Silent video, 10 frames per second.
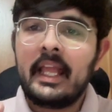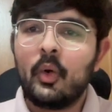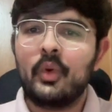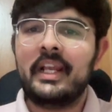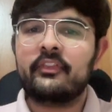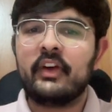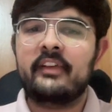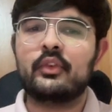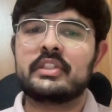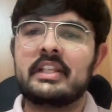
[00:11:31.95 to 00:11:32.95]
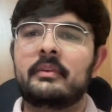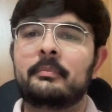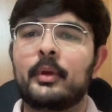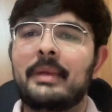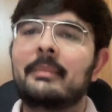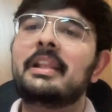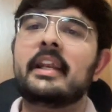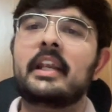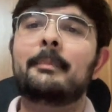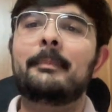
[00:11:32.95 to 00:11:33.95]
only 5 to 7 probably
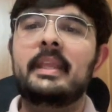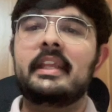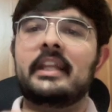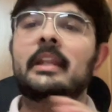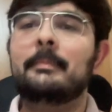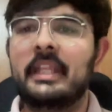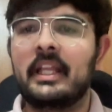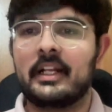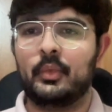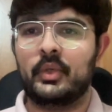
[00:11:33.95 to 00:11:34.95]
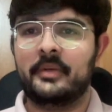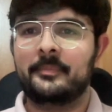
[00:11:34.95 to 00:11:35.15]
end up being an NPA account.